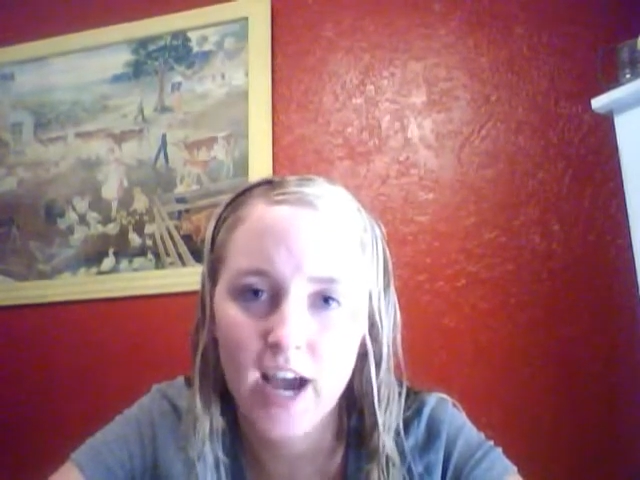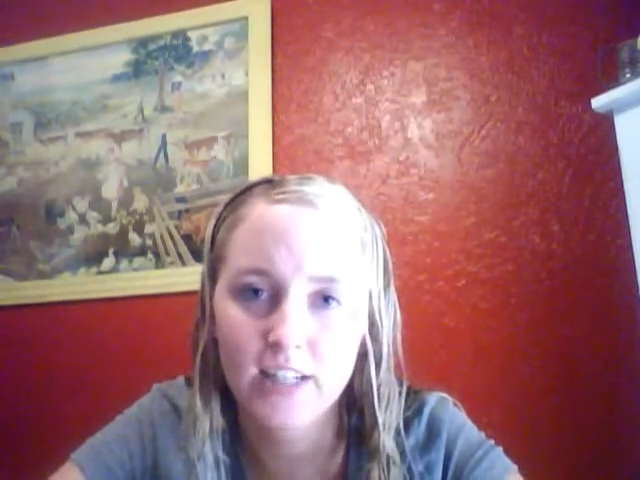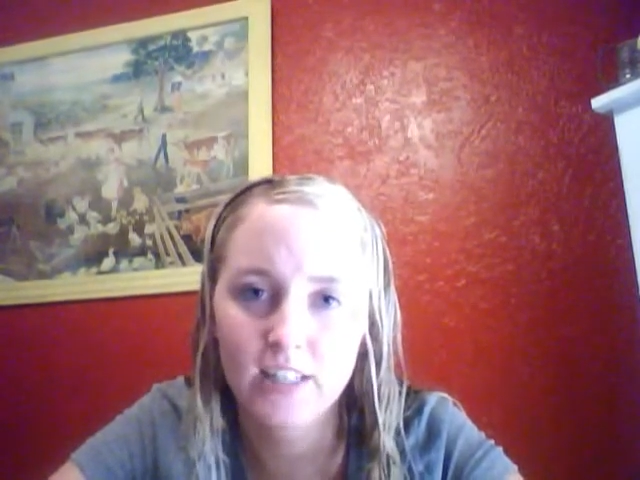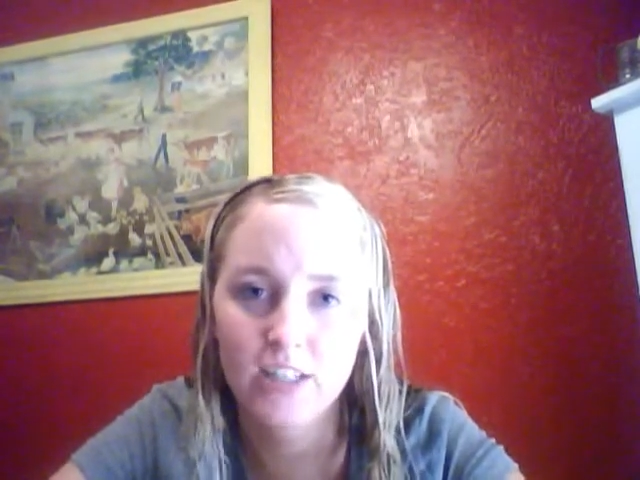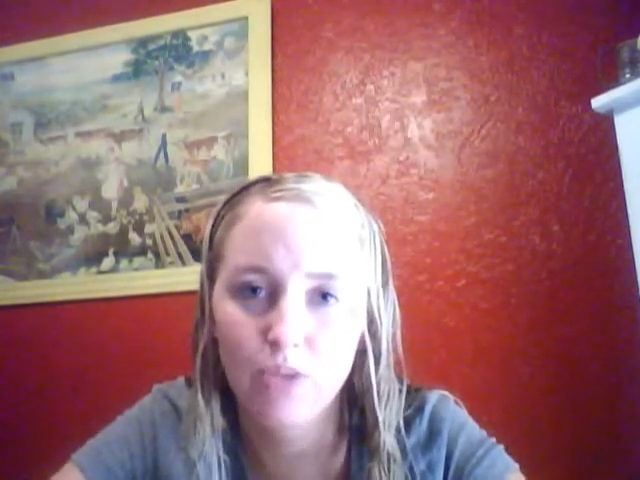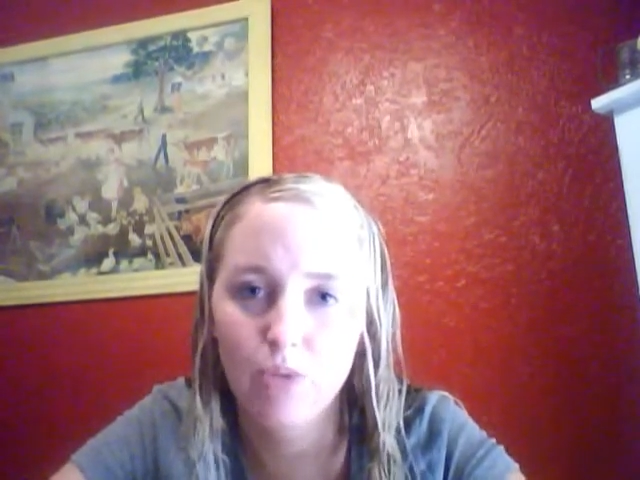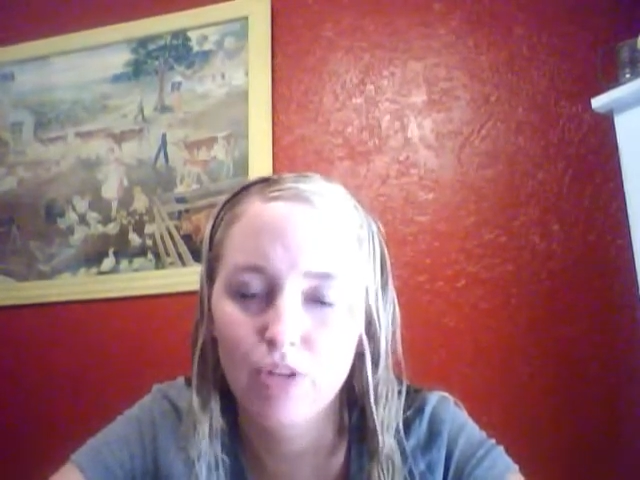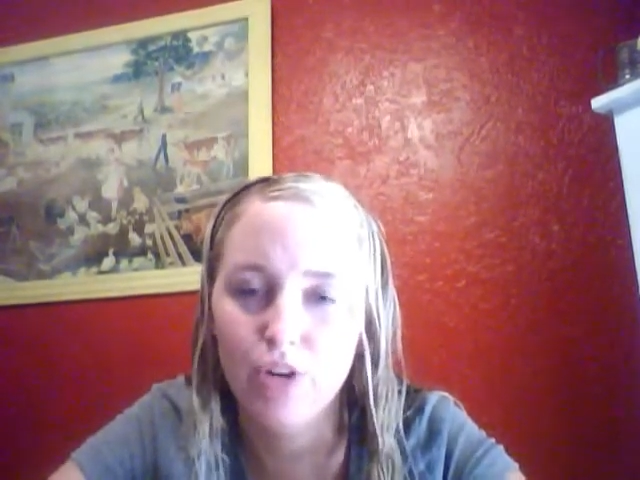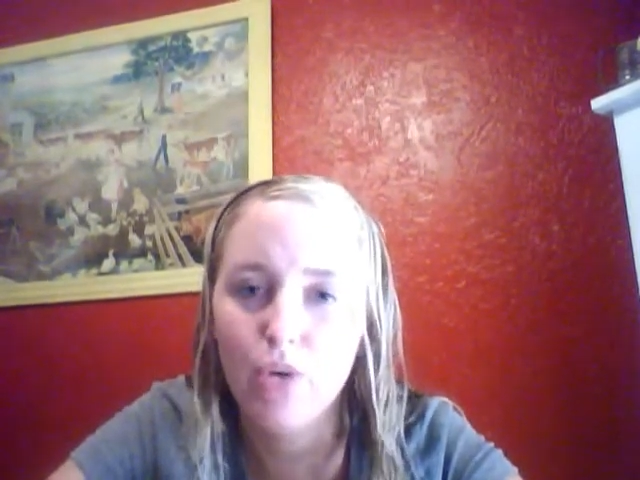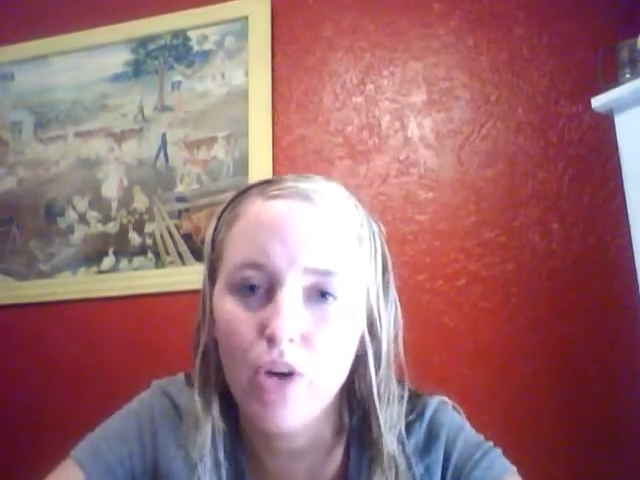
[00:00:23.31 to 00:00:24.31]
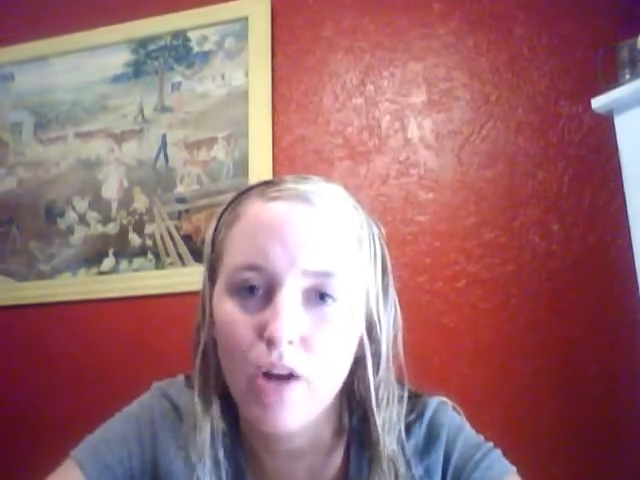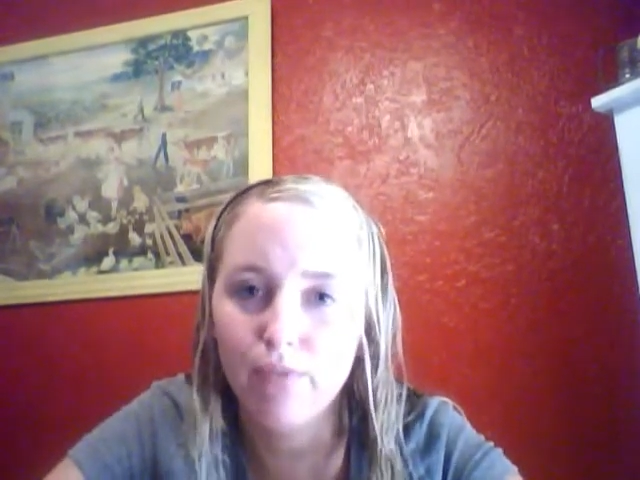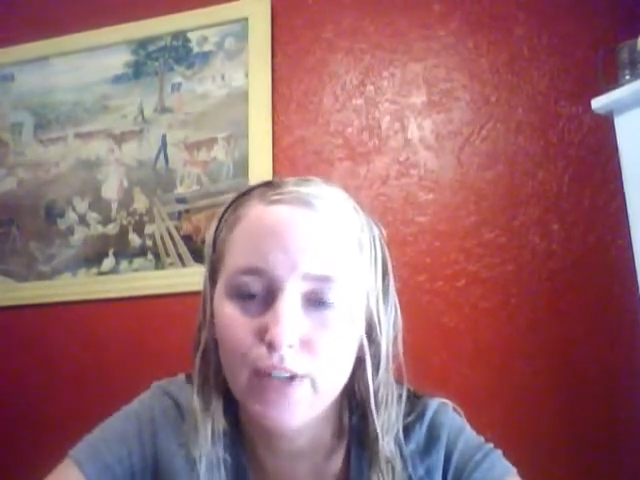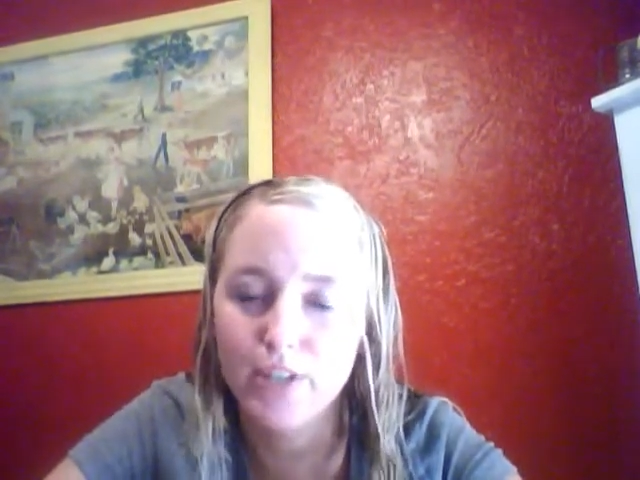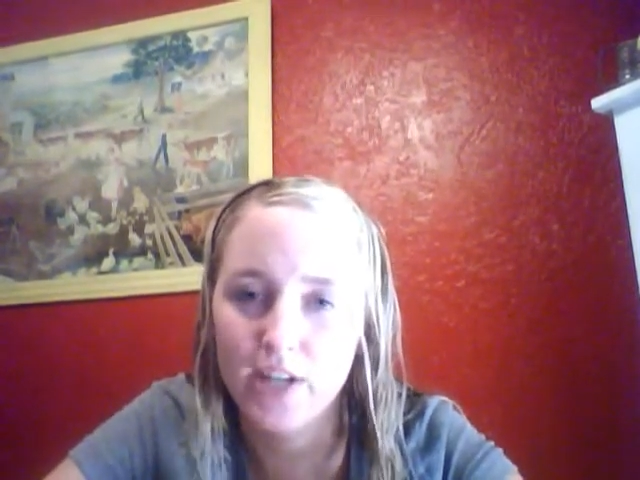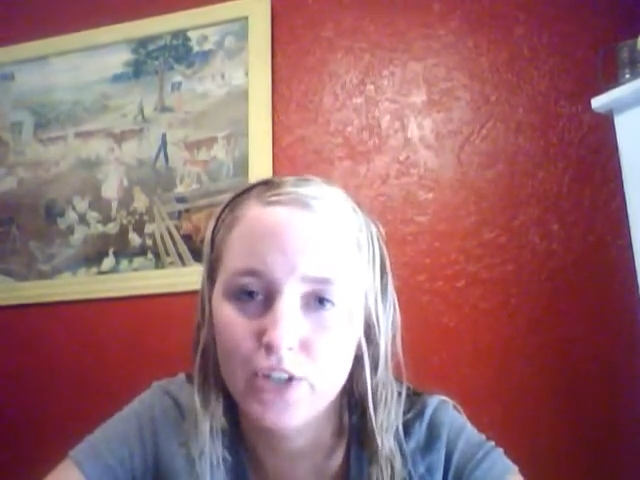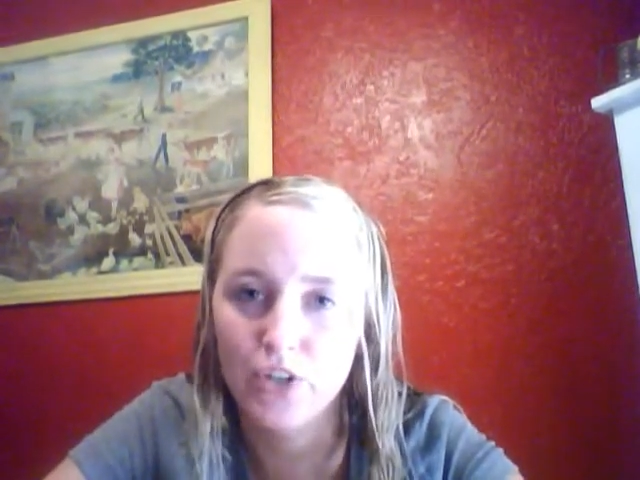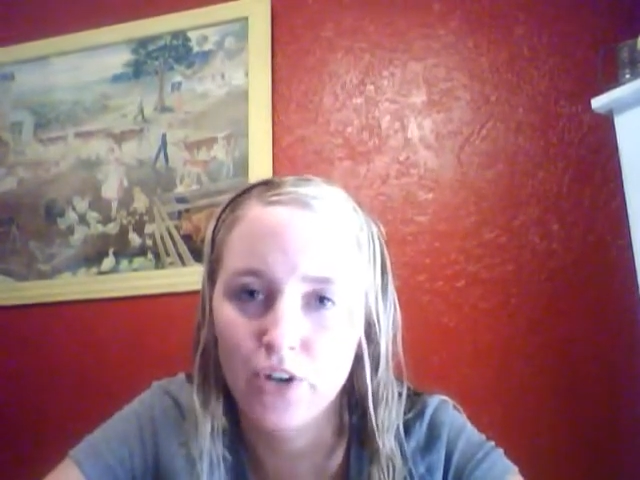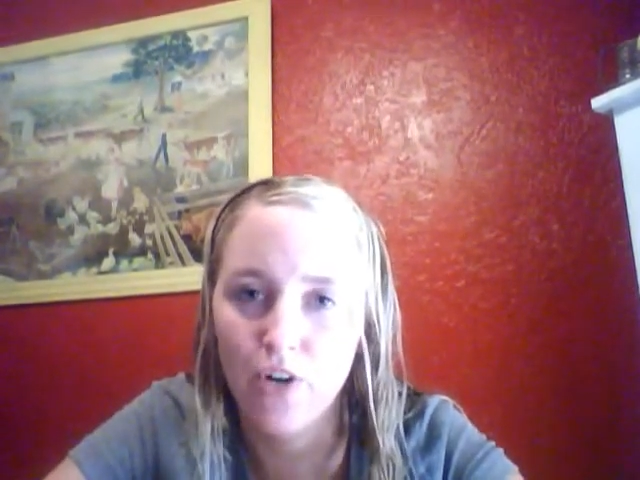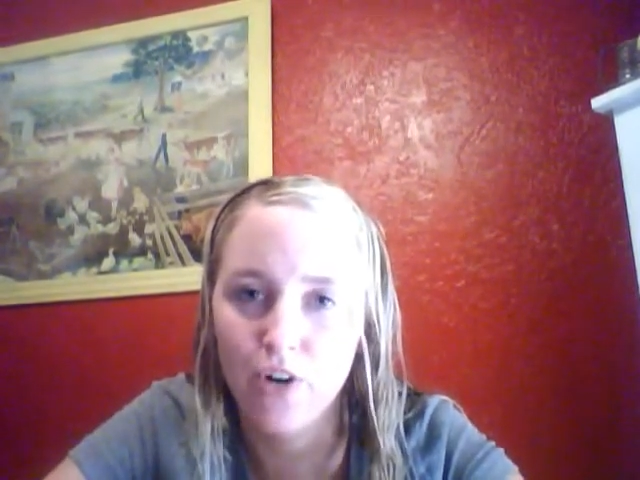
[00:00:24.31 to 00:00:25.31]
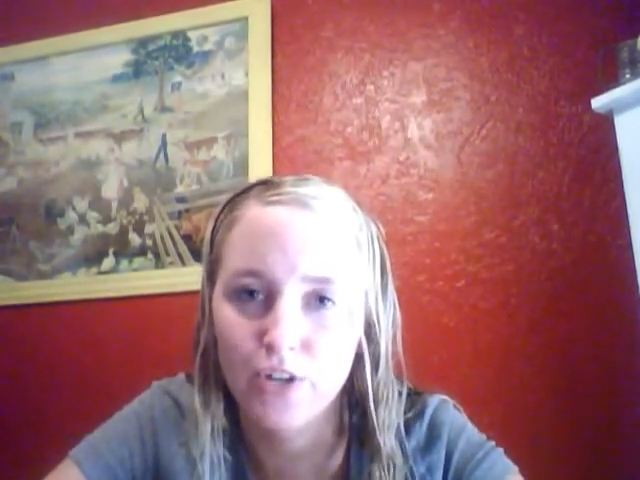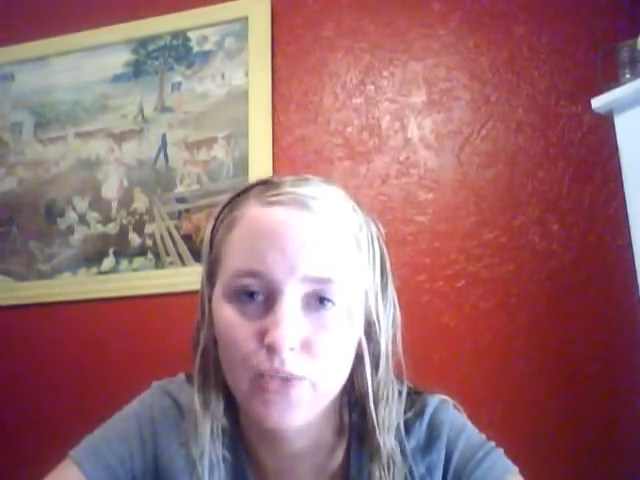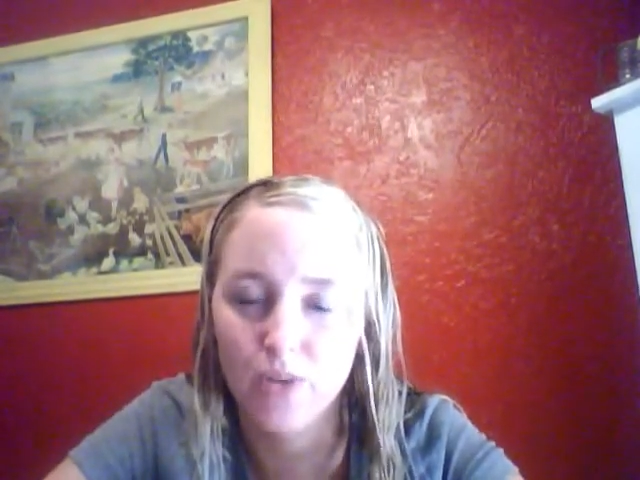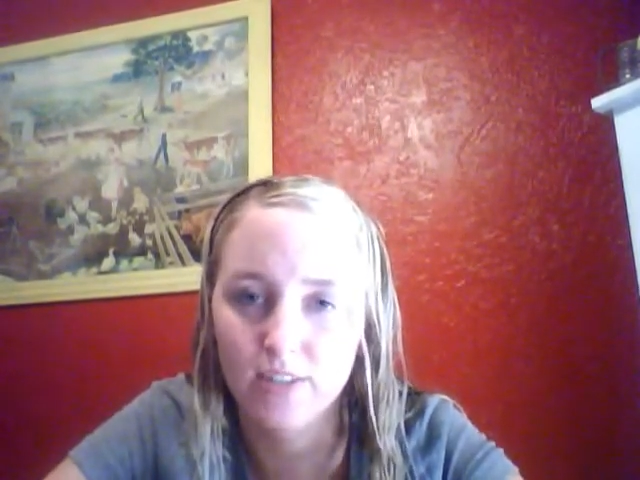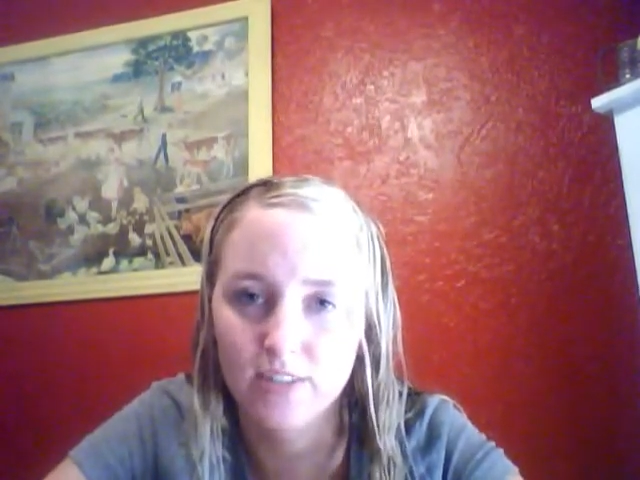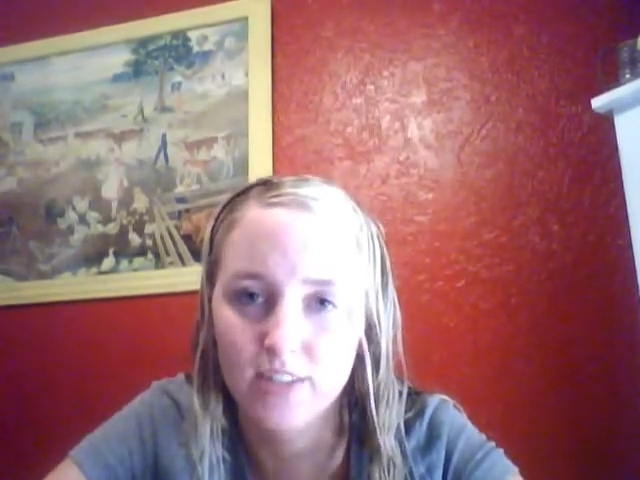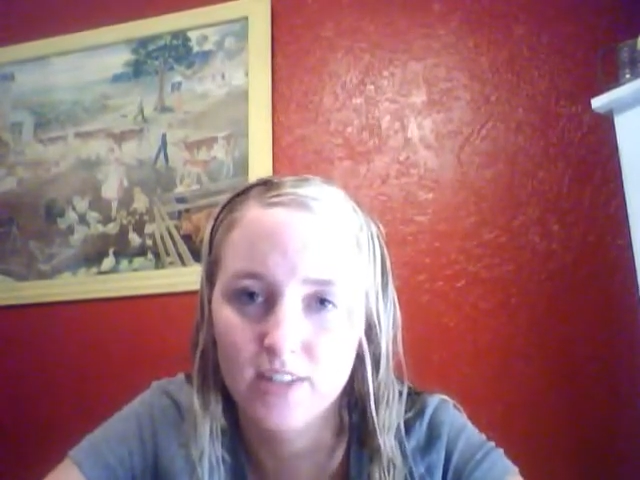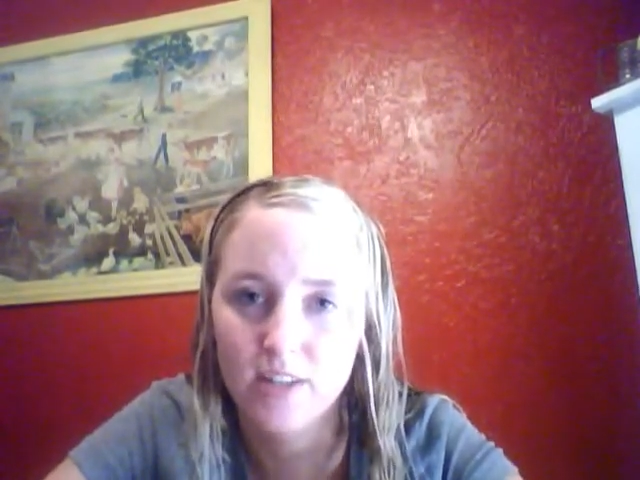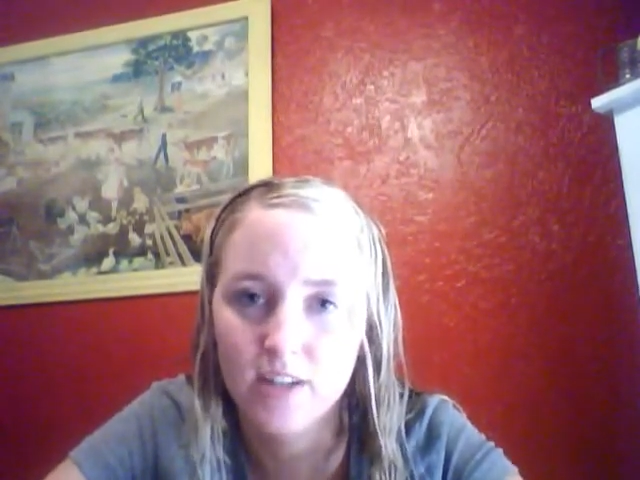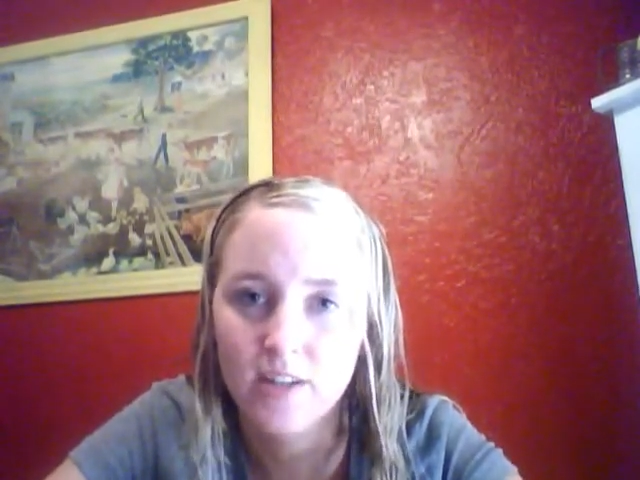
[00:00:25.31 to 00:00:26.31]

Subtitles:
had to deal with no confrontation or harsh words.